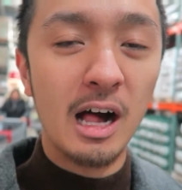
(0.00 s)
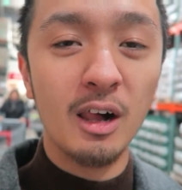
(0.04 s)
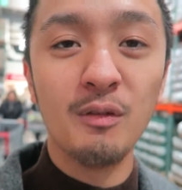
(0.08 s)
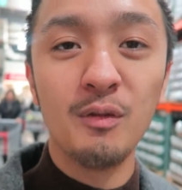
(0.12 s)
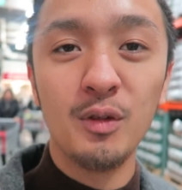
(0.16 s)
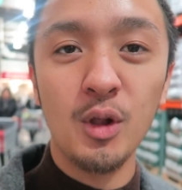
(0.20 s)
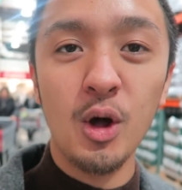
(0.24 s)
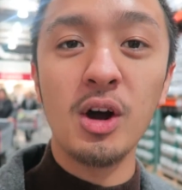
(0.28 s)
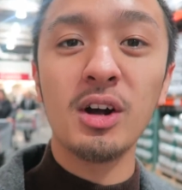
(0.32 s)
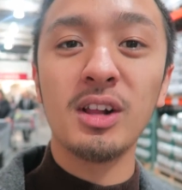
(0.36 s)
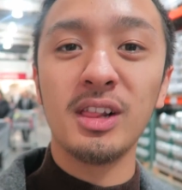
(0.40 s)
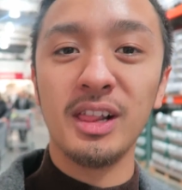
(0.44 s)
I'll
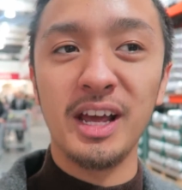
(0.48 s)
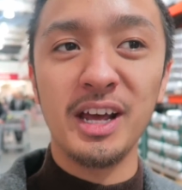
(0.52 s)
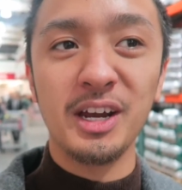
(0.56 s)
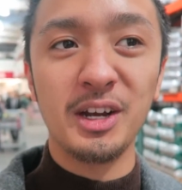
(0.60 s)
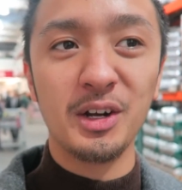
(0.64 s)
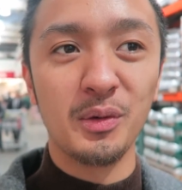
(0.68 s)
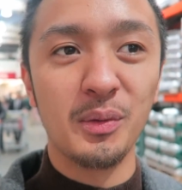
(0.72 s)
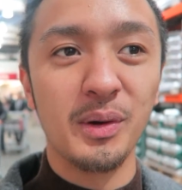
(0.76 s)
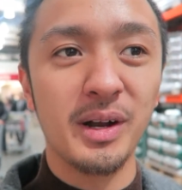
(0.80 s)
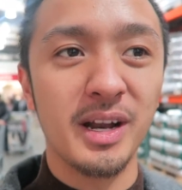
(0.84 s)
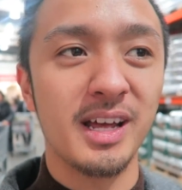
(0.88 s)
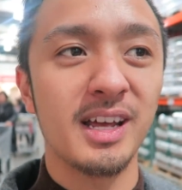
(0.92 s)
vlog
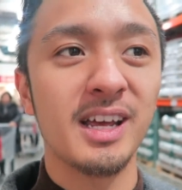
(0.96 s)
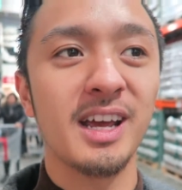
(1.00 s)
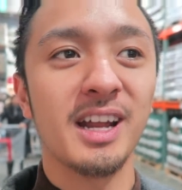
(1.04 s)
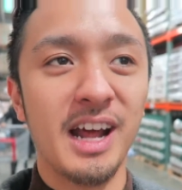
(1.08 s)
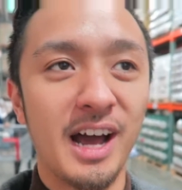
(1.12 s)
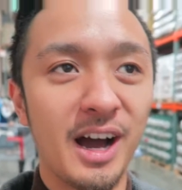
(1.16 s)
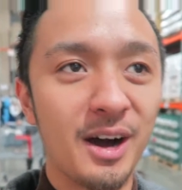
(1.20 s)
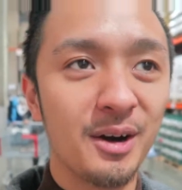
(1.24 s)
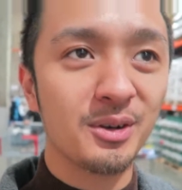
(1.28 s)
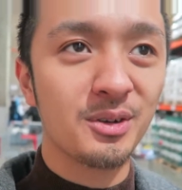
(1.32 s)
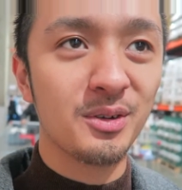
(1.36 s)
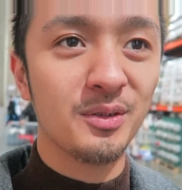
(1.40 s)
later when I get
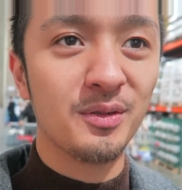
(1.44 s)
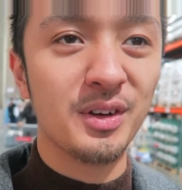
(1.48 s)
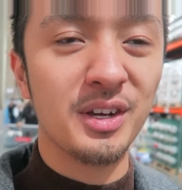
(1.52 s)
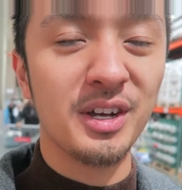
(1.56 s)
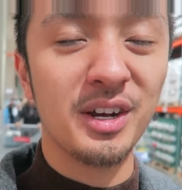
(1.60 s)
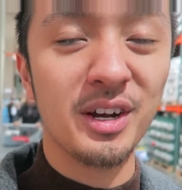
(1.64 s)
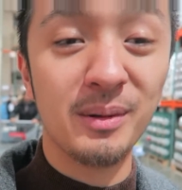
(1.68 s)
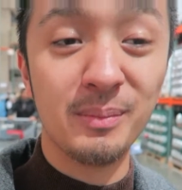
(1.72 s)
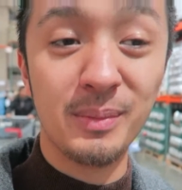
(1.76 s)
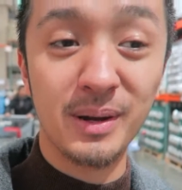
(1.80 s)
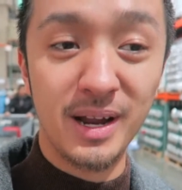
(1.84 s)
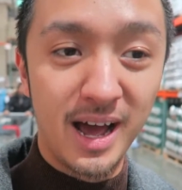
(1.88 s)
out of
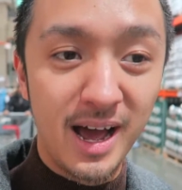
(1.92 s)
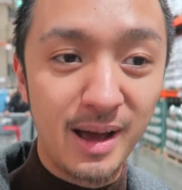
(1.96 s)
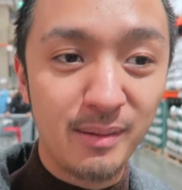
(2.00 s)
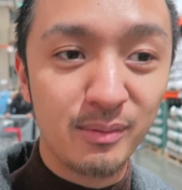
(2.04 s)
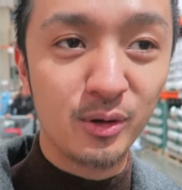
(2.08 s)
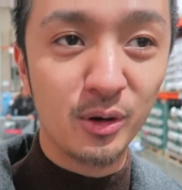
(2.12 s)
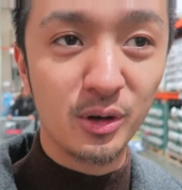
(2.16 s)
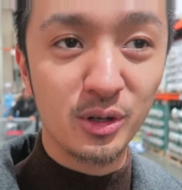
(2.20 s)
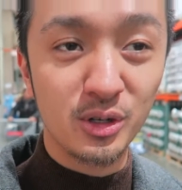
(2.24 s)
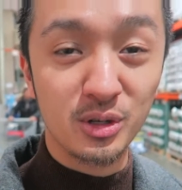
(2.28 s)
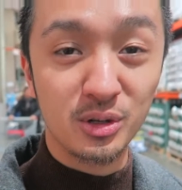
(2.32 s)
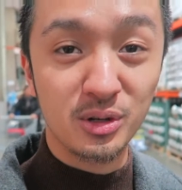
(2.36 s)
here, but
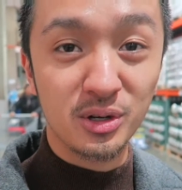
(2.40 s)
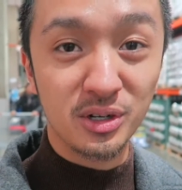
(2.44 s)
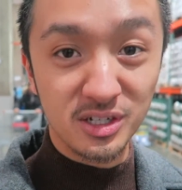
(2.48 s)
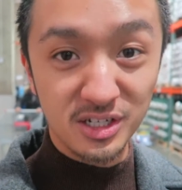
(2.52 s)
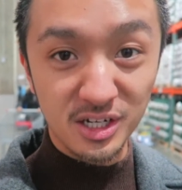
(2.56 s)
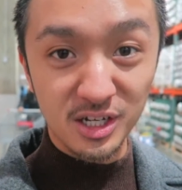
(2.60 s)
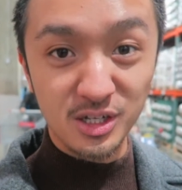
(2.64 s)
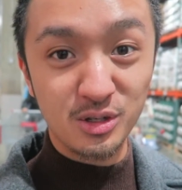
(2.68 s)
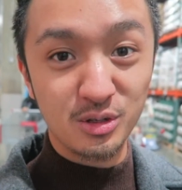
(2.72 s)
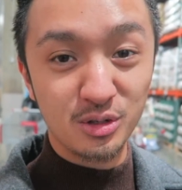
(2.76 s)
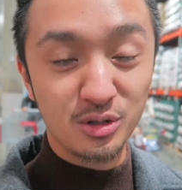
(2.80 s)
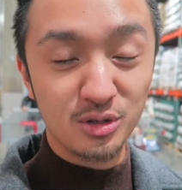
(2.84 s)
I'm going to
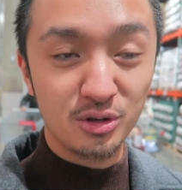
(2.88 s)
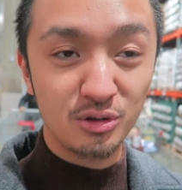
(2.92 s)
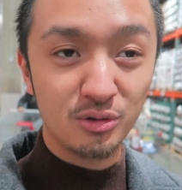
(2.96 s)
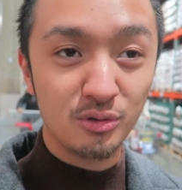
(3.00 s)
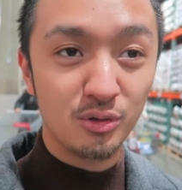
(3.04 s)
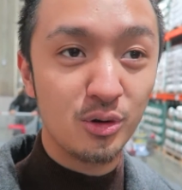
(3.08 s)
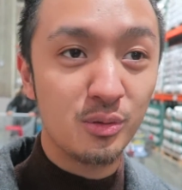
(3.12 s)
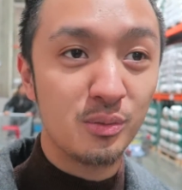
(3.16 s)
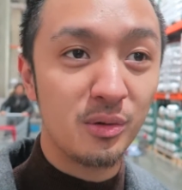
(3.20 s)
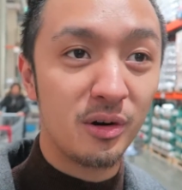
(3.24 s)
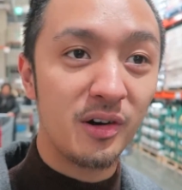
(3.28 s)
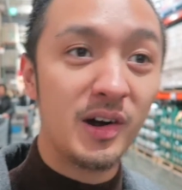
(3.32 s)
continue to
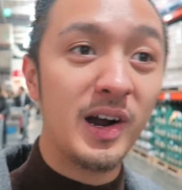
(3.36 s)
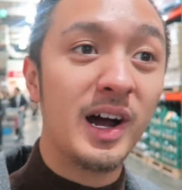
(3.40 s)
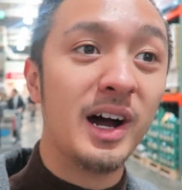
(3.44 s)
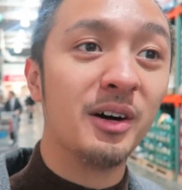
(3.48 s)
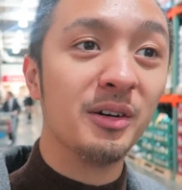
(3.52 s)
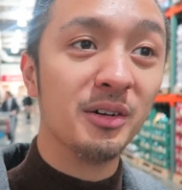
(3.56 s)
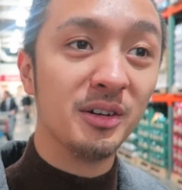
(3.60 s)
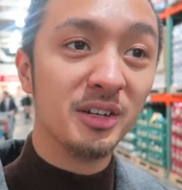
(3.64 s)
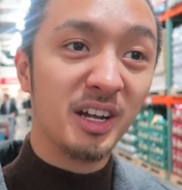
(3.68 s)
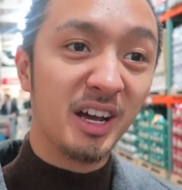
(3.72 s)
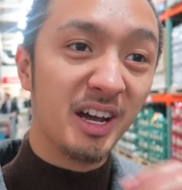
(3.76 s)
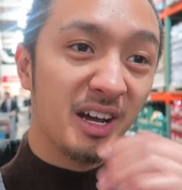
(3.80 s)
roam
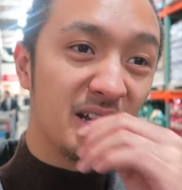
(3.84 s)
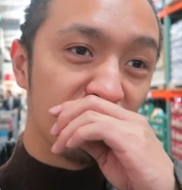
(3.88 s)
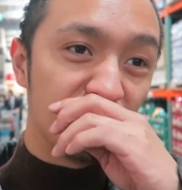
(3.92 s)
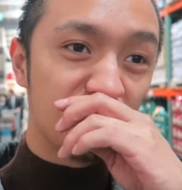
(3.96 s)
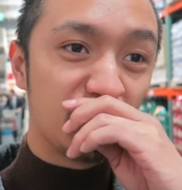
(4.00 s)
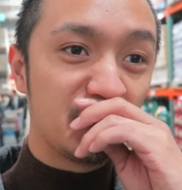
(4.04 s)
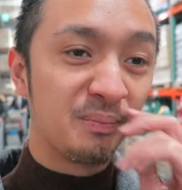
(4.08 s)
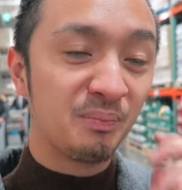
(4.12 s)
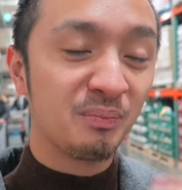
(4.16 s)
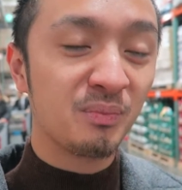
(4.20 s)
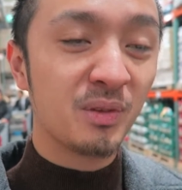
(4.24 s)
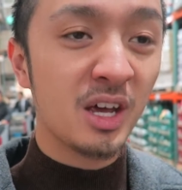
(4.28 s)
around and
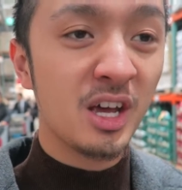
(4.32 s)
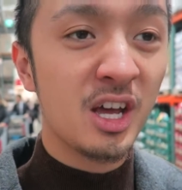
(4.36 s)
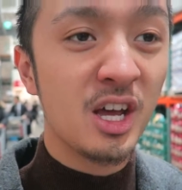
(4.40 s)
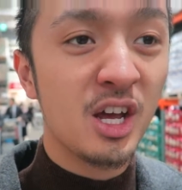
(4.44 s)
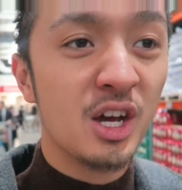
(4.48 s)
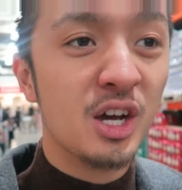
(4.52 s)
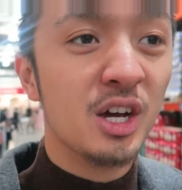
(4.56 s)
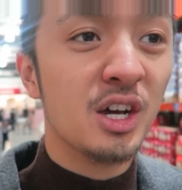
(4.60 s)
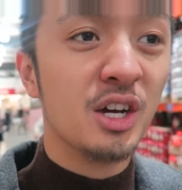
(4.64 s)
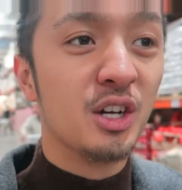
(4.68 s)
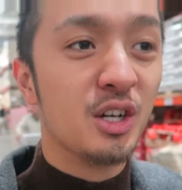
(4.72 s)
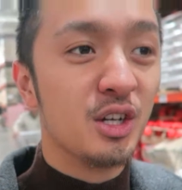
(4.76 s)

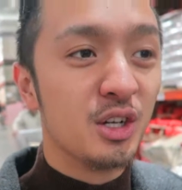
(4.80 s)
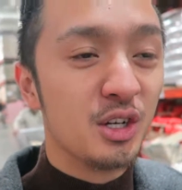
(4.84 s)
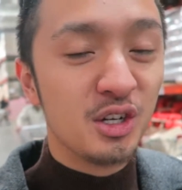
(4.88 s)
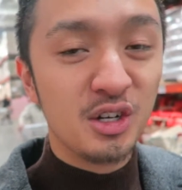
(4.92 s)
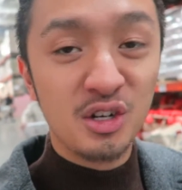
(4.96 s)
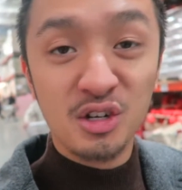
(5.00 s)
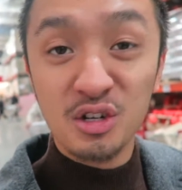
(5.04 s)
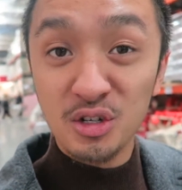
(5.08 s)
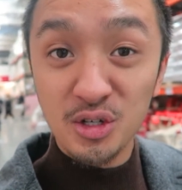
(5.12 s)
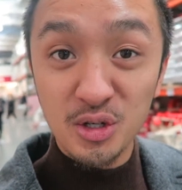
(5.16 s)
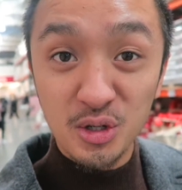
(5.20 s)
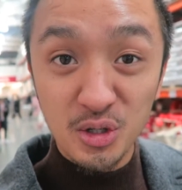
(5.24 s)

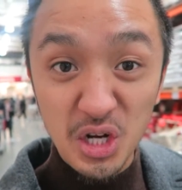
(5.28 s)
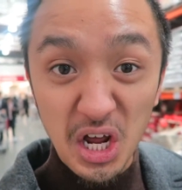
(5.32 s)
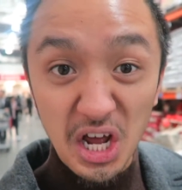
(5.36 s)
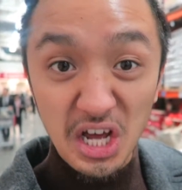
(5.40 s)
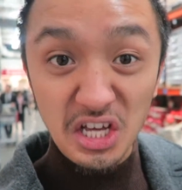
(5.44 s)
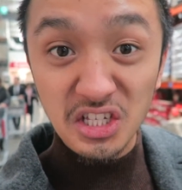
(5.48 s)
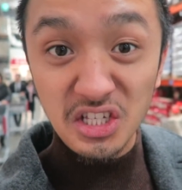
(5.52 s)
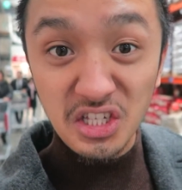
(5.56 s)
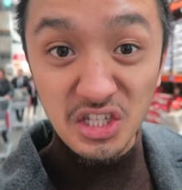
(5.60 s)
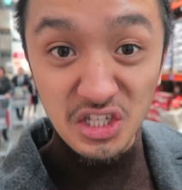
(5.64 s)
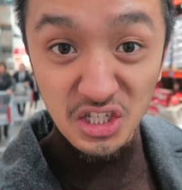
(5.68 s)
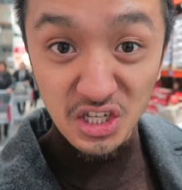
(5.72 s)
to
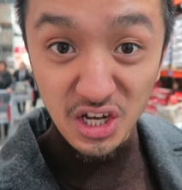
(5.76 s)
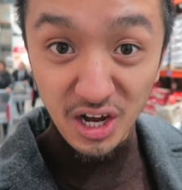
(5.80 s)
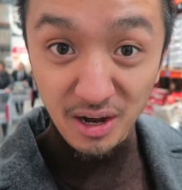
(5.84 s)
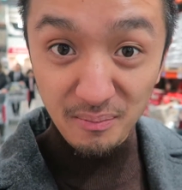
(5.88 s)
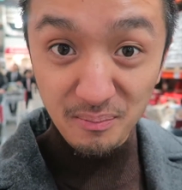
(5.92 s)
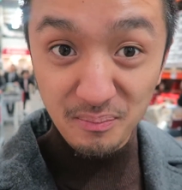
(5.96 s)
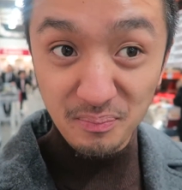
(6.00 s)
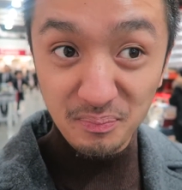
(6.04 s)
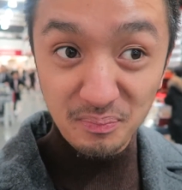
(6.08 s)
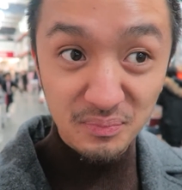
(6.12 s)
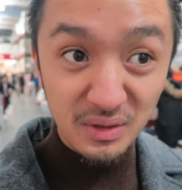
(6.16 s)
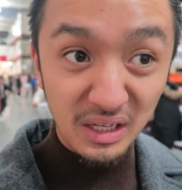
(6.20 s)
taste
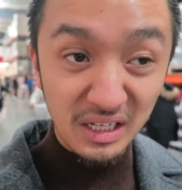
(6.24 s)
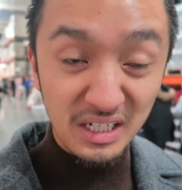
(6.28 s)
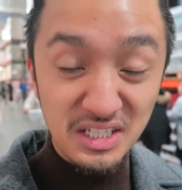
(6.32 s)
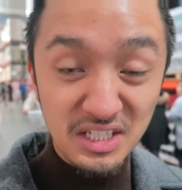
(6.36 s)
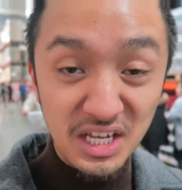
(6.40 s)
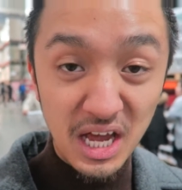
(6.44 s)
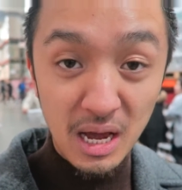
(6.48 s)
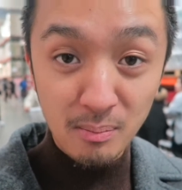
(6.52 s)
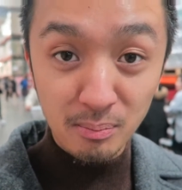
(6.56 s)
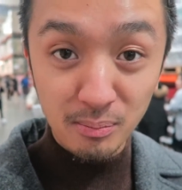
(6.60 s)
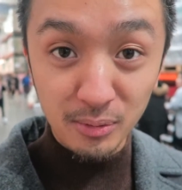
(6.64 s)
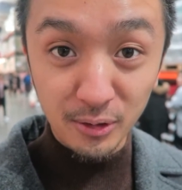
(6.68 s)
some
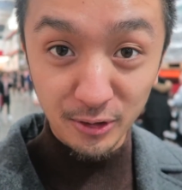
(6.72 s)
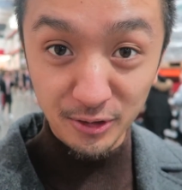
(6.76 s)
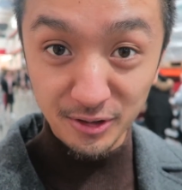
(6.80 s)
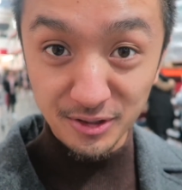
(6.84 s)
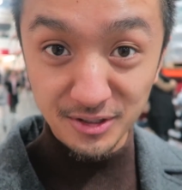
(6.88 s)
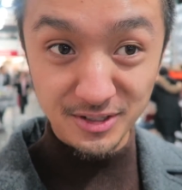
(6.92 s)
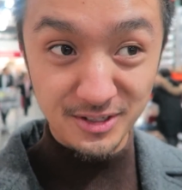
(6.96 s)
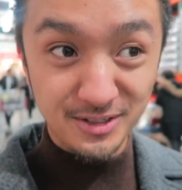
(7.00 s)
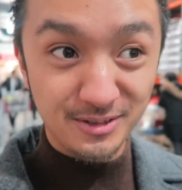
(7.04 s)
samples.